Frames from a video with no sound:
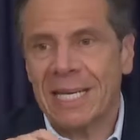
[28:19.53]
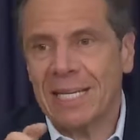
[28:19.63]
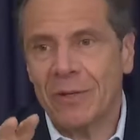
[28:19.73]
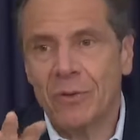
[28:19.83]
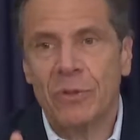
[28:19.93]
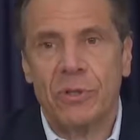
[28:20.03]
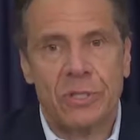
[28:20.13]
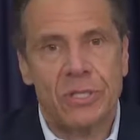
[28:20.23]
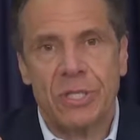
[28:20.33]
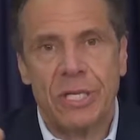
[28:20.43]
like New
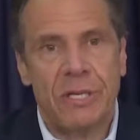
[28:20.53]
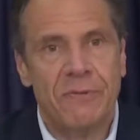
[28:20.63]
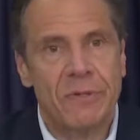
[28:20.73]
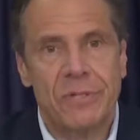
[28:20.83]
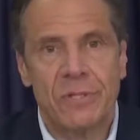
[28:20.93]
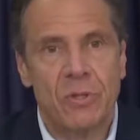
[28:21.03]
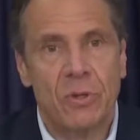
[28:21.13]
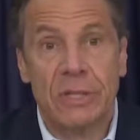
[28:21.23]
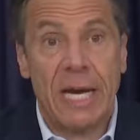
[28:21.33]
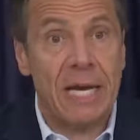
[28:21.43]
York City versus
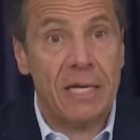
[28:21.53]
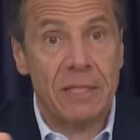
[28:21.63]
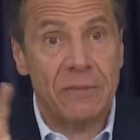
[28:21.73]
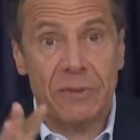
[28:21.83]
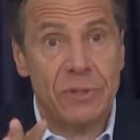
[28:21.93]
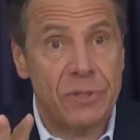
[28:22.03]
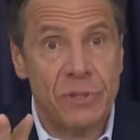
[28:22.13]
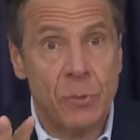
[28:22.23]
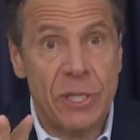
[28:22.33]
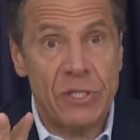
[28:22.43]
Long Island
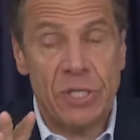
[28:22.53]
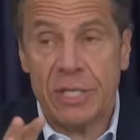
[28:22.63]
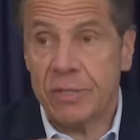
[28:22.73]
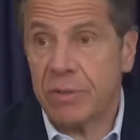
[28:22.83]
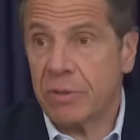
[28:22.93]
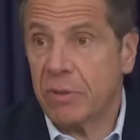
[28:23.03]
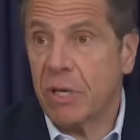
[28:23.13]
versus Westchester.